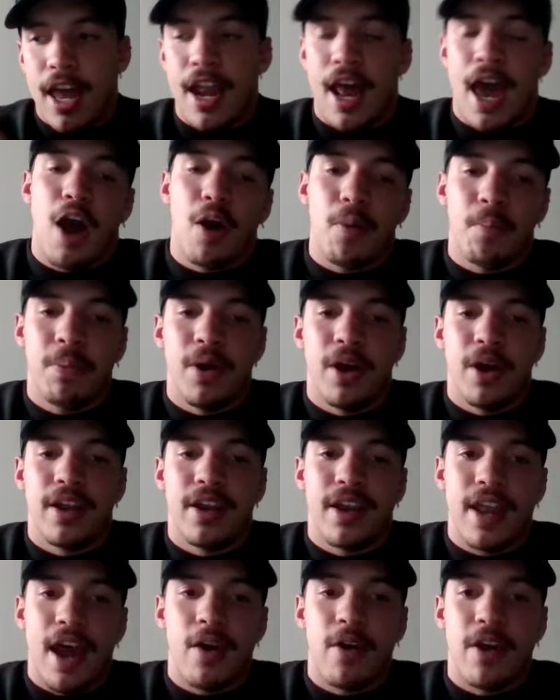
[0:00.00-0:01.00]
an output.
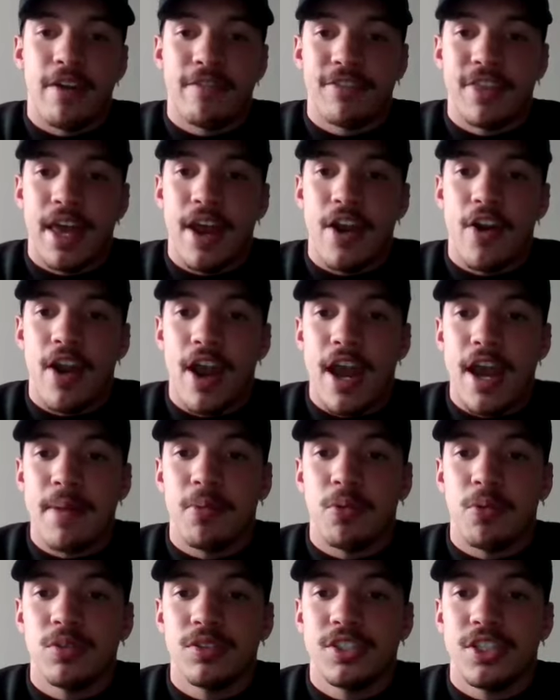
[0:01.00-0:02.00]
Now, if they are
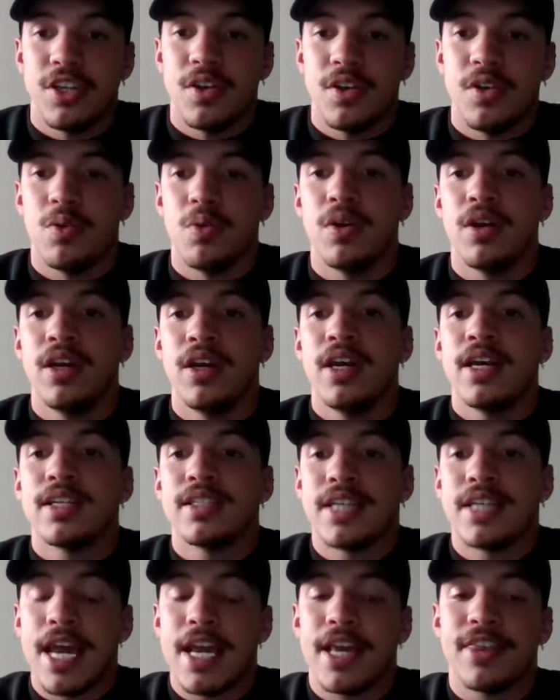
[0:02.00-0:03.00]
able to
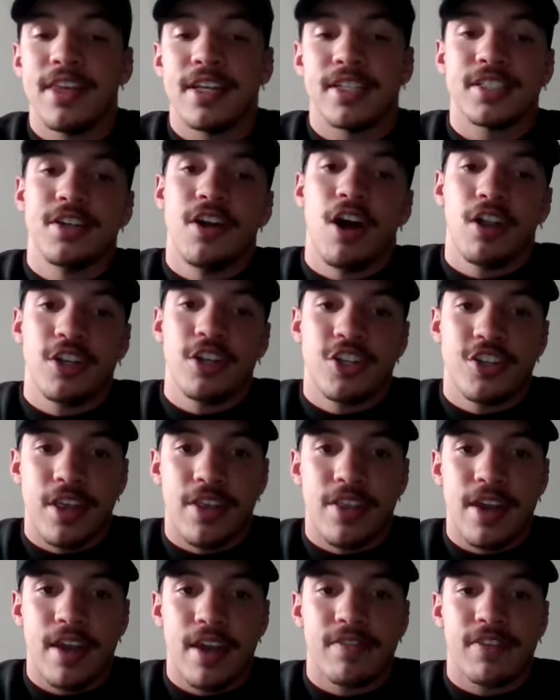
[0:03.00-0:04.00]
take this knowledge
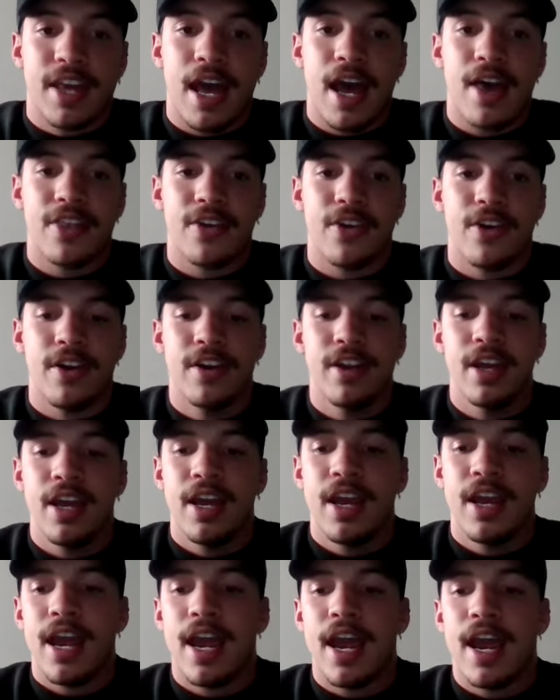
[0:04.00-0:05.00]
that they have gathered
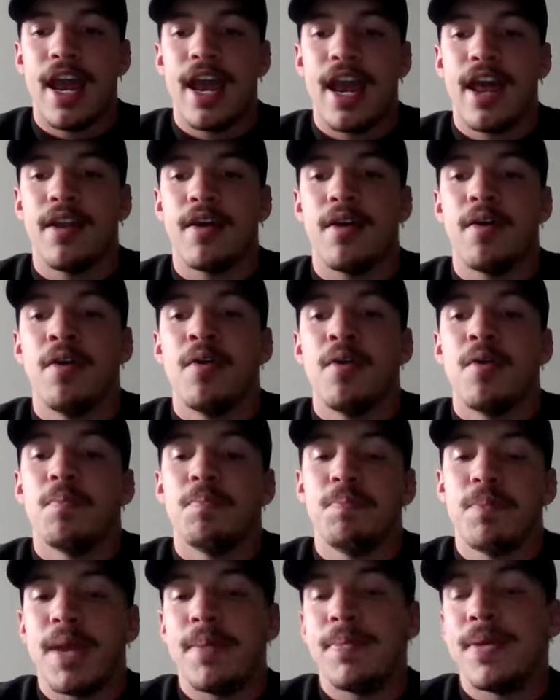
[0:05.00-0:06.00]
and
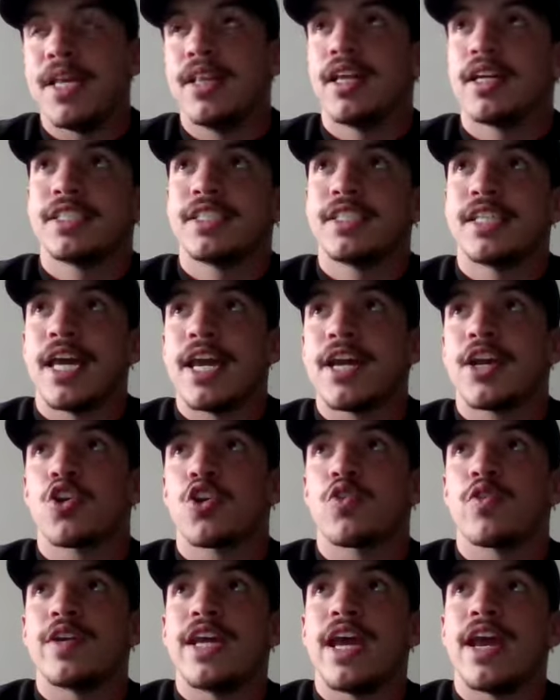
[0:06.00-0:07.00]
maybe, let's say,
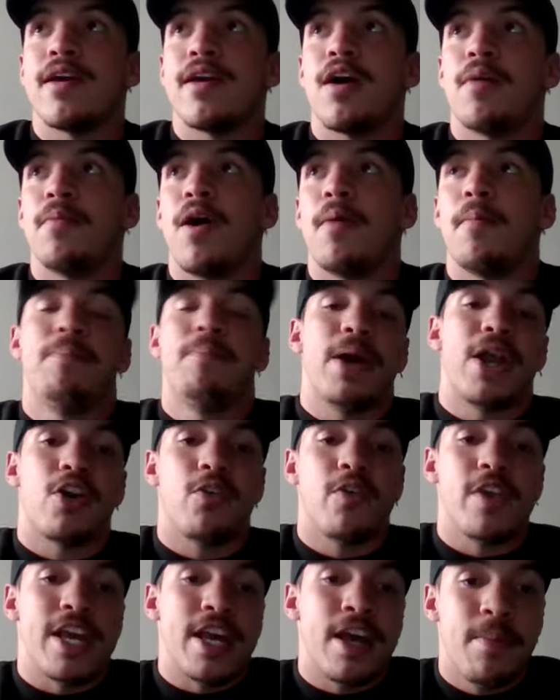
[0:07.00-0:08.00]
create a
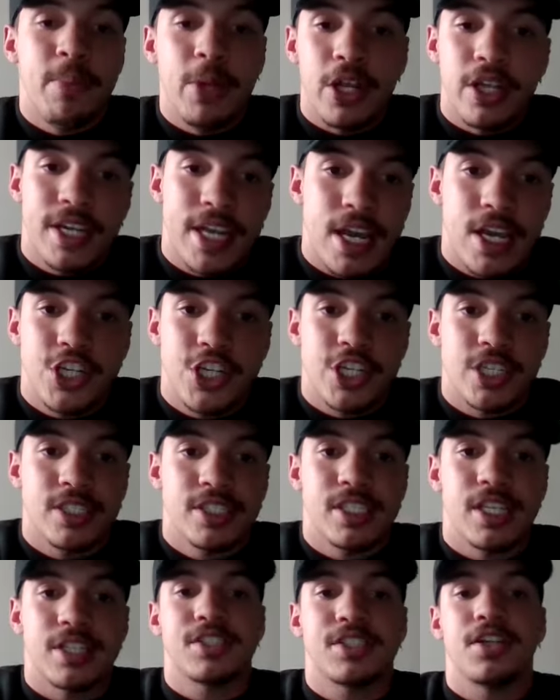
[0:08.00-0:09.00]
better rehabilitation
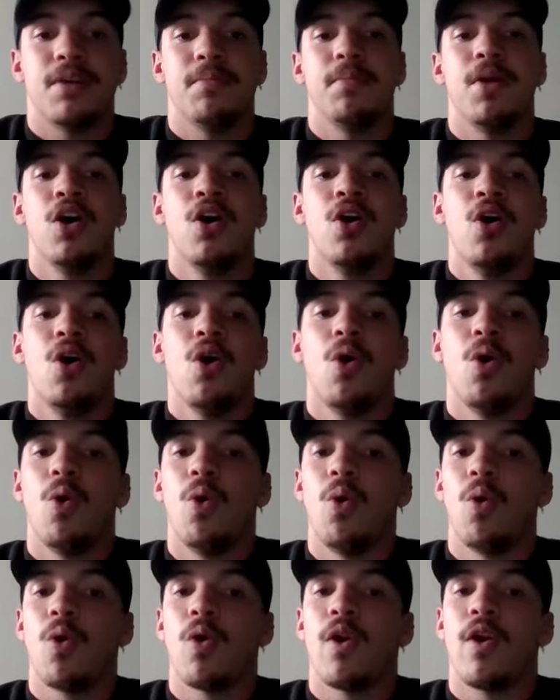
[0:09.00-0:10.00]
system
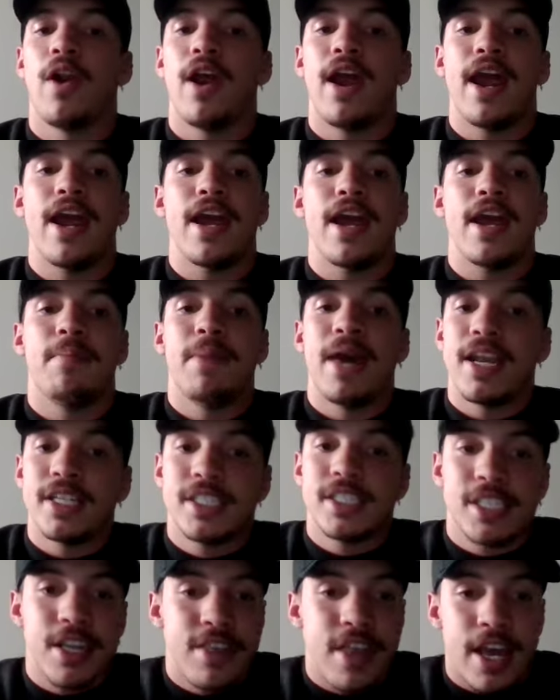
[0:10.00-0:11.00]
or a
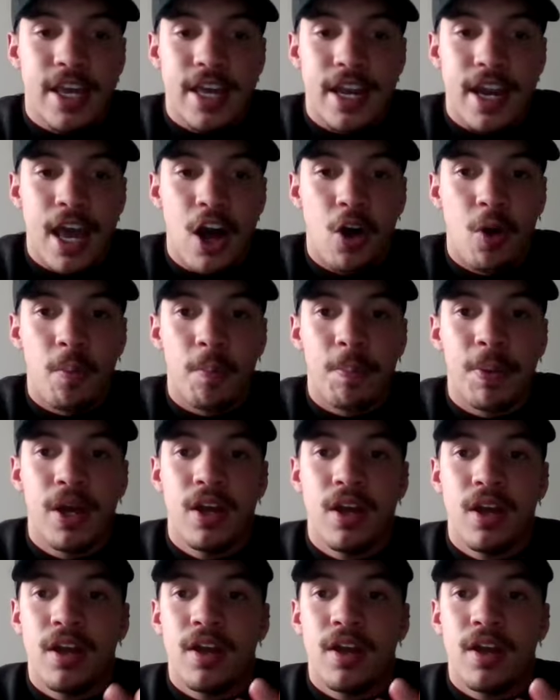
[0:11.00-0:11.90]
medicine that can help